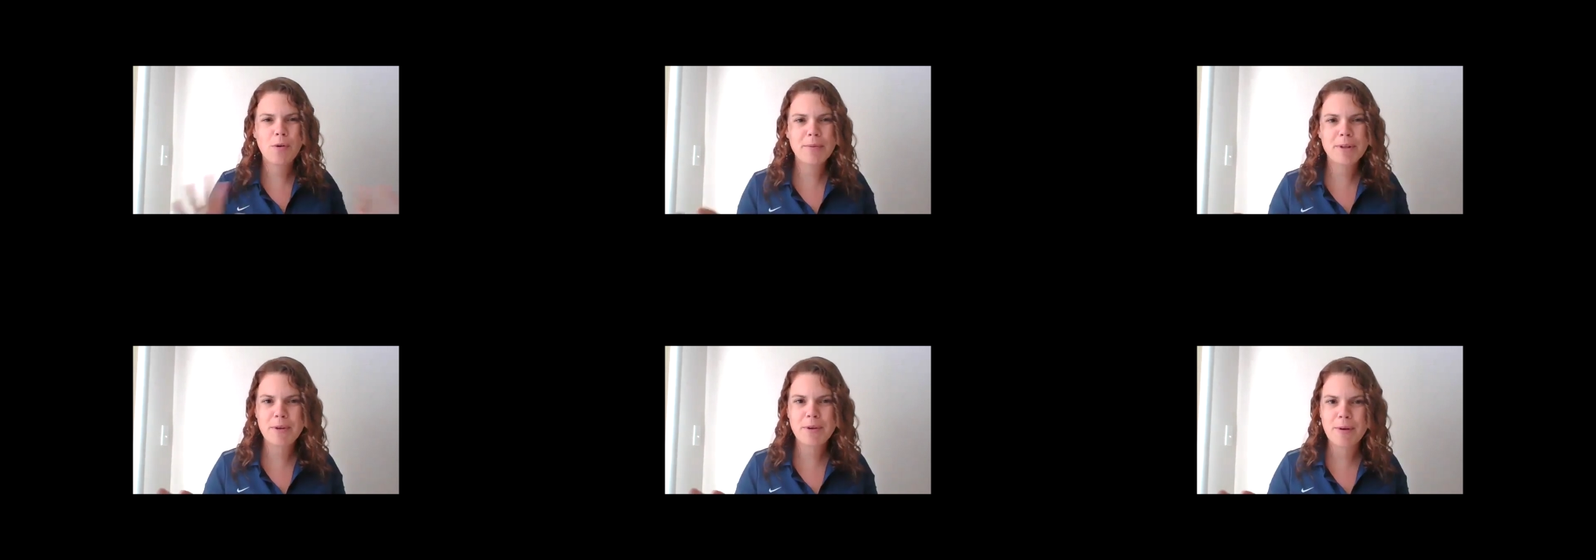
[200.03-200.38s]

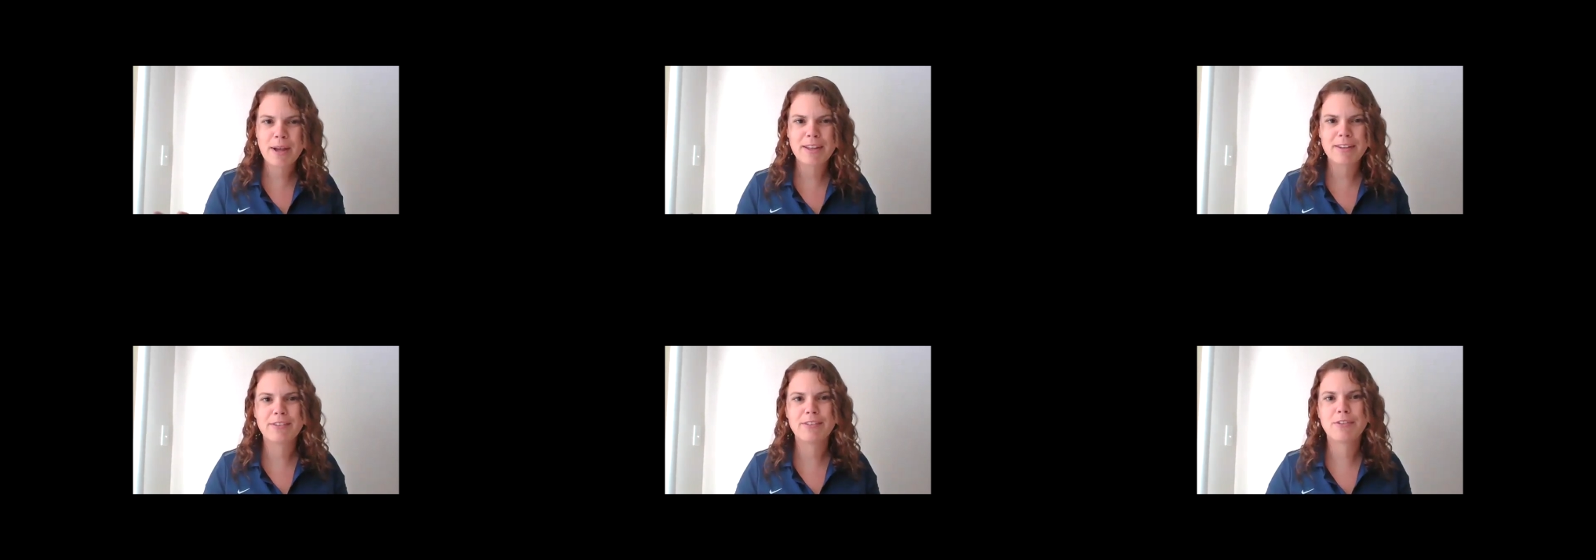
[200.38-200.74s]
many
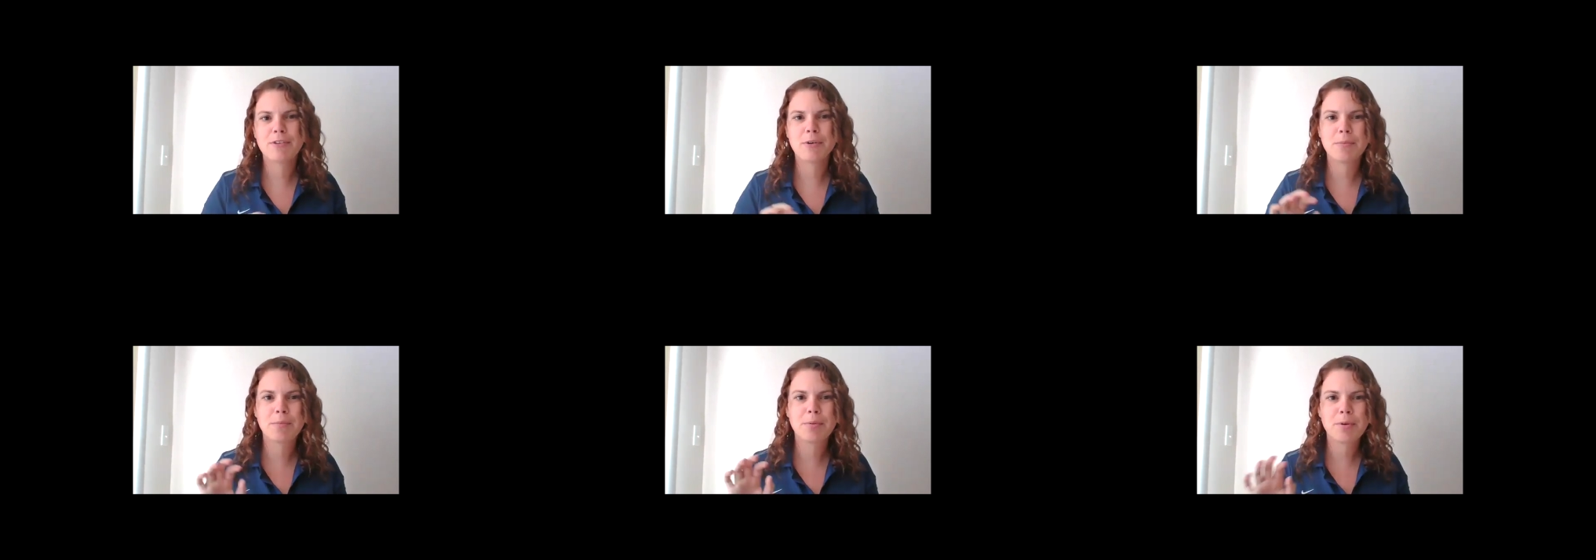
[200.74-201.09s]
ways
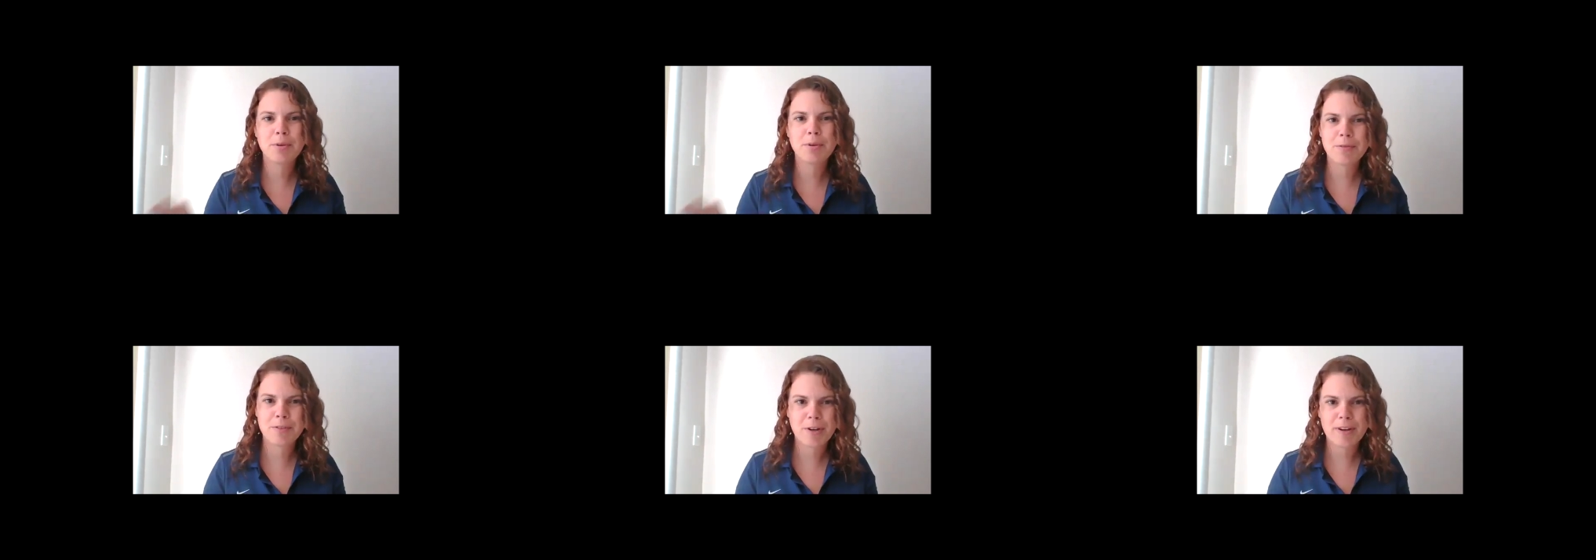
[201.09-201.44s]
to
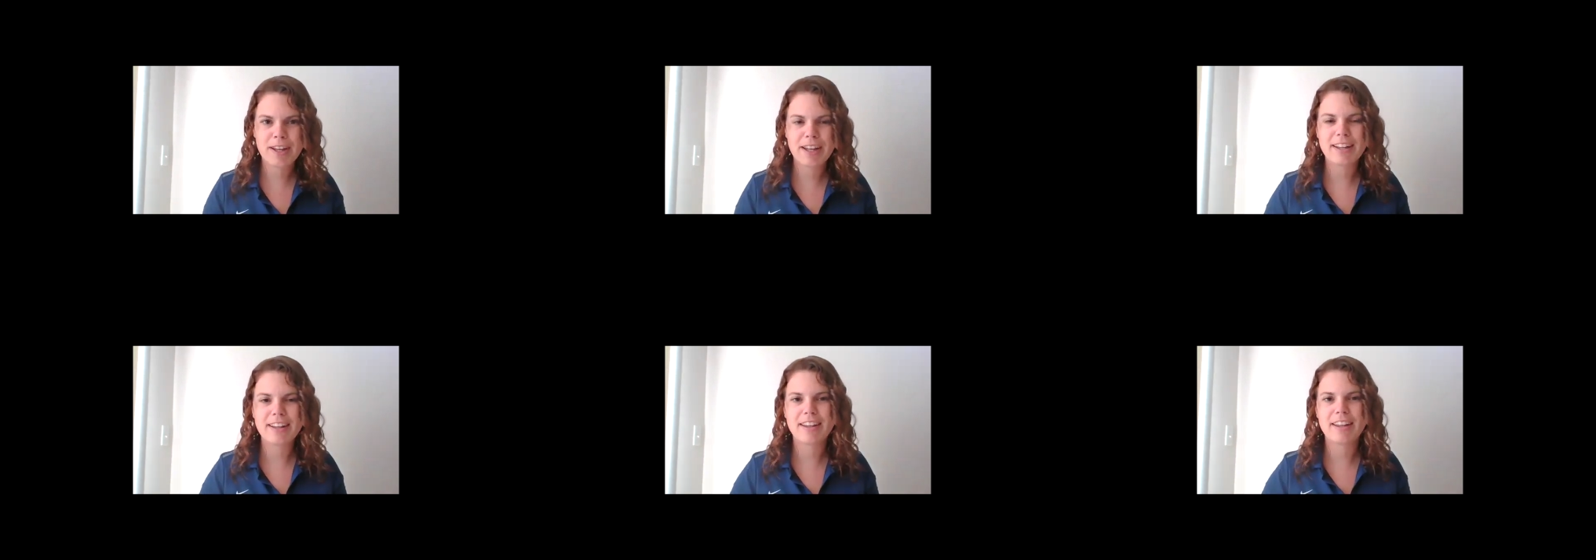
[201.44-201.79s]
improve your
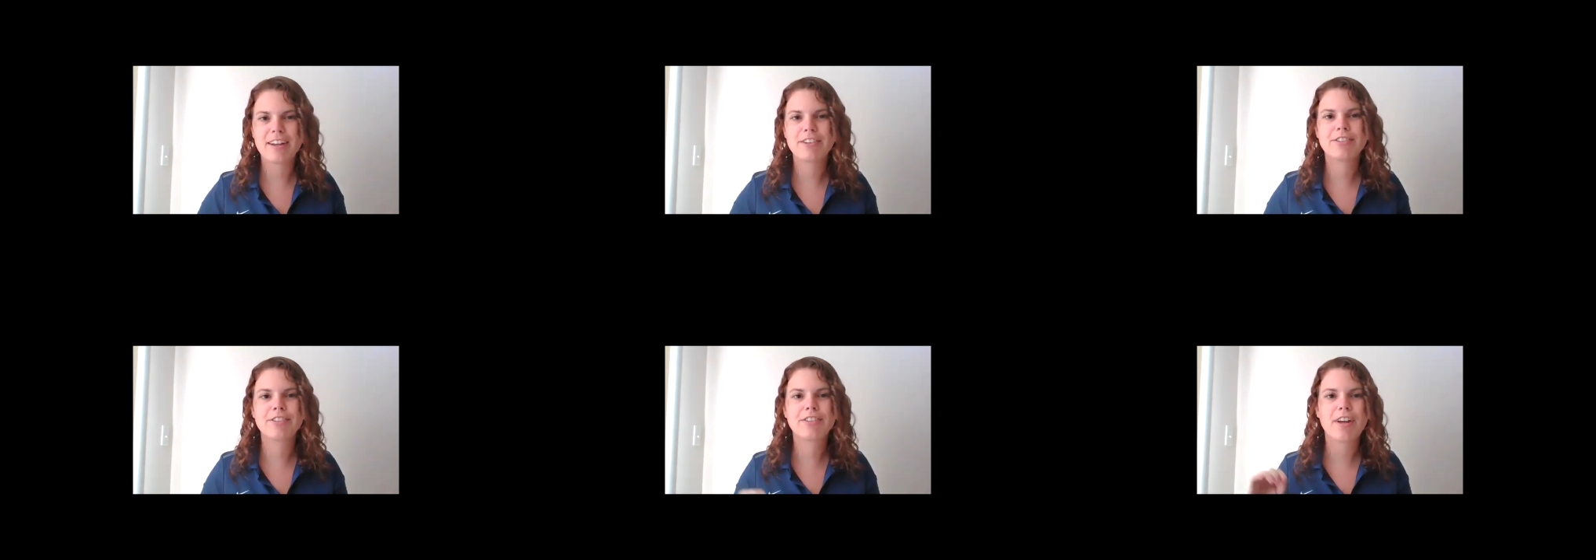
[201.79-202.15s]

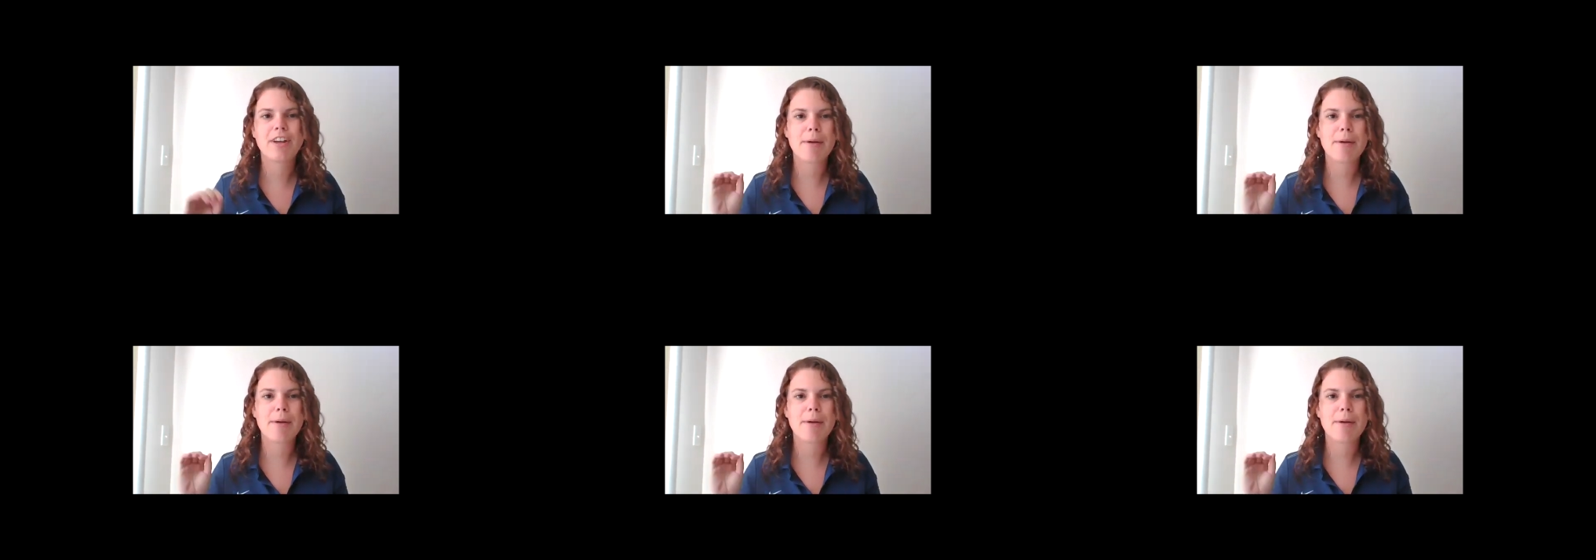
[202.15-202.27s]
English.